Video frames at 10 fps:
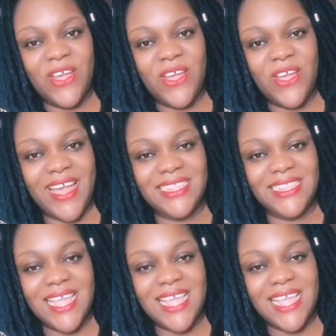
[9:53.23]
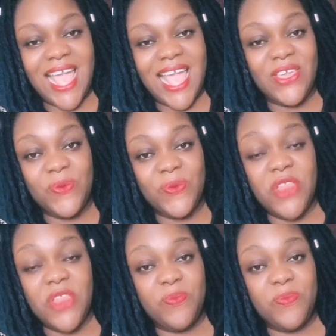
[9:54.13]
All right,
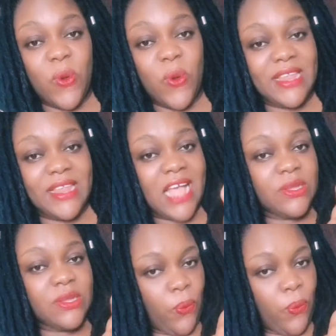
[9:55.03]
when you blow an ash,